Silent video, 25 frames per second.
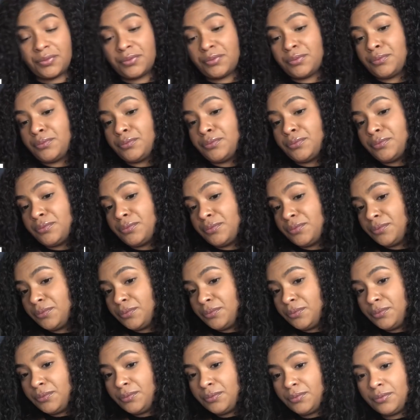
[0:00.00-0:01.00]

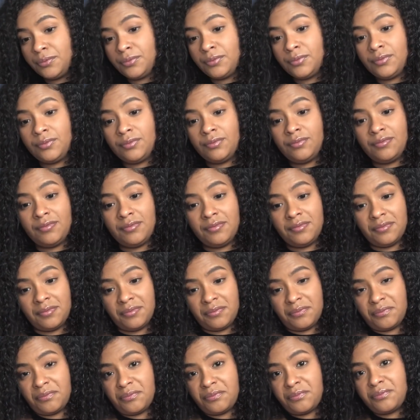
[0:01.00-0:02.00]

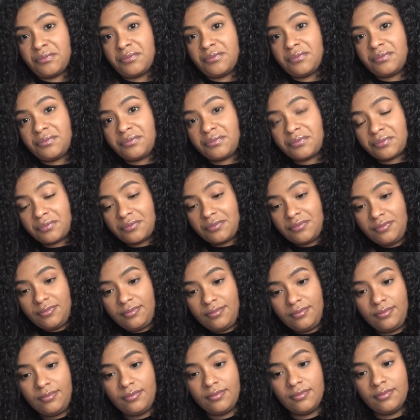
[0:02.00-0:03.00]

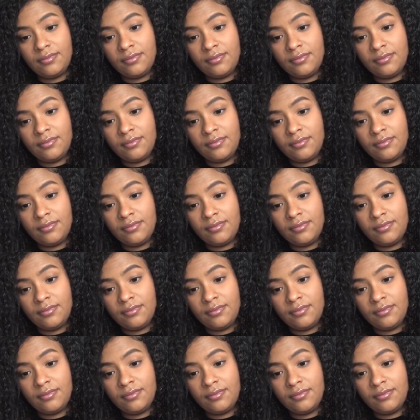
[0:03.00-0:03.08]
Nobody speaks.